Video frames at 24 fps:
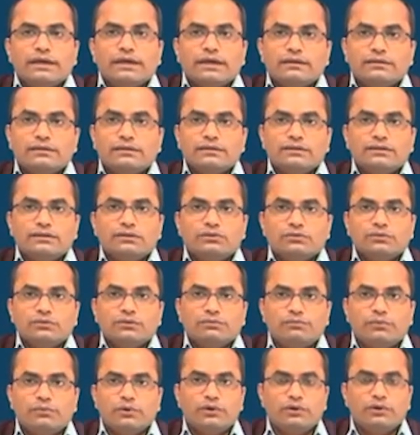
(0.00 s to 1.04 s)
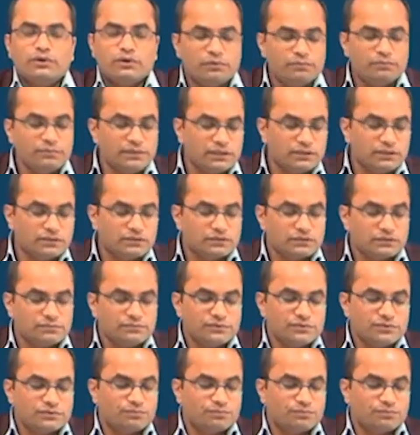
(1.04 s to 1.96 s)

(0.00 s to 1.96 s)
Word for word: get into the polynomial terms.